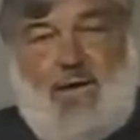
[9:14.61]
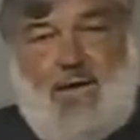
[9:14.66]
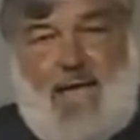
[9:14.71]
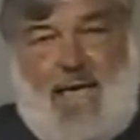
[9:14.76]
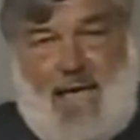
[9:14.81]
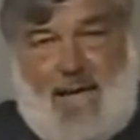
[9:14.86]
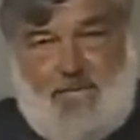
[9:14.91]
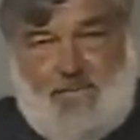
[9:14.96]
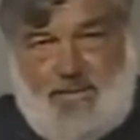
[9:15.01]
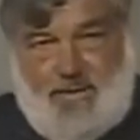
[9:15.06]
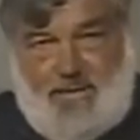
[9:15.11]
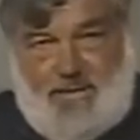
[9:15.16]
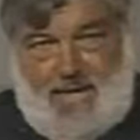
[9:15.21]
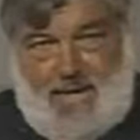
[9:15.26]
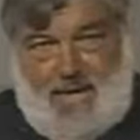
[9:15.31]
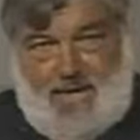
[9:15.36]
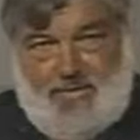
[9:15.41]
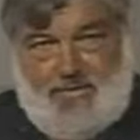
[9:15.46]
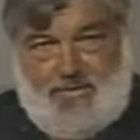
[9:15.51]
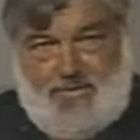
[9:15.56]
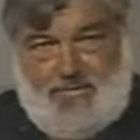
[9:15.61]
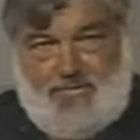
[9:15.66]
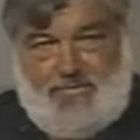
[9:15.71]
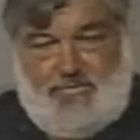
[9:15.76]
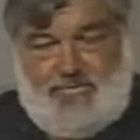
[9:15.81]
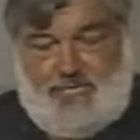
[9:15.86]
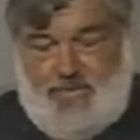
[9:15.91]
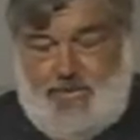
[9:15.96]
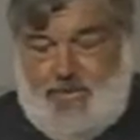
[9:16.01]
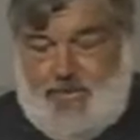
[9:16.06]

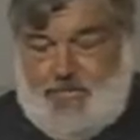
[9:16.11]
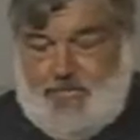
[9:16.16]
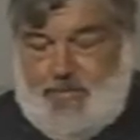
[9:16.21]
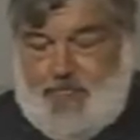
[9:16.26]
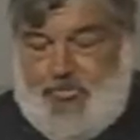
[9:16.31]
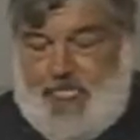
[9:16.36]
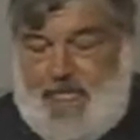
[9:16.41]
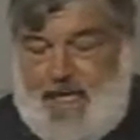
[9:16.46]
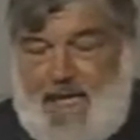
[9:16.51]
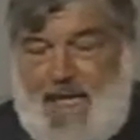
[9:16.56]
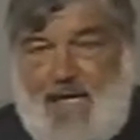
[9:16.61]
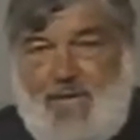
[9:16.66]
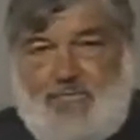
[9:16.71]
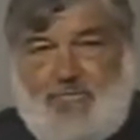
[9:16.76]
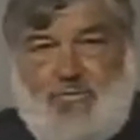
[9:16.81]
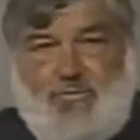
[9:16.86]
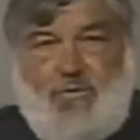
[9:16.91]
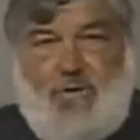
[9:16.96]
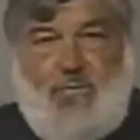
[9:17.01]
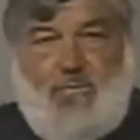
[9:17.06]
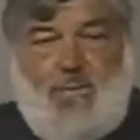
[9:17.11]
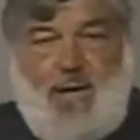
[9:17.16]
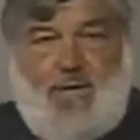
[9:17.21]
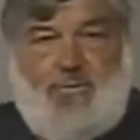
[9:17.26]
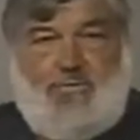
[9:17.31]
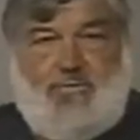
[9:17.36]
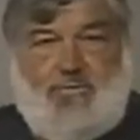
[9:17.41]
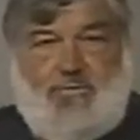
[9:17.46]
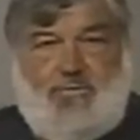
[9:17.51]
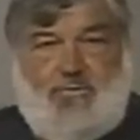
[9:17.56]
applications. After a
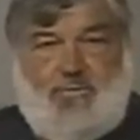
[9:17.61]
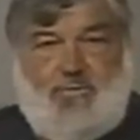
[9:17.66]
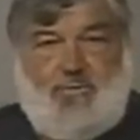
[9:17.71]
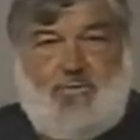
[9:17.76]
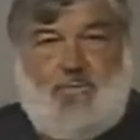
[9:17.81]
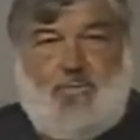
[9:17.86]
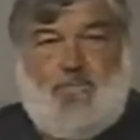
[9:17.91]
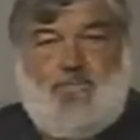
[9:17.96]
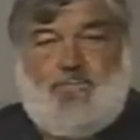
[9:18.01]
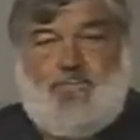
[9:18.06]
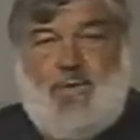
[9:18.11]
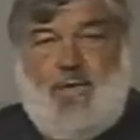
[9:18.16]
month or two,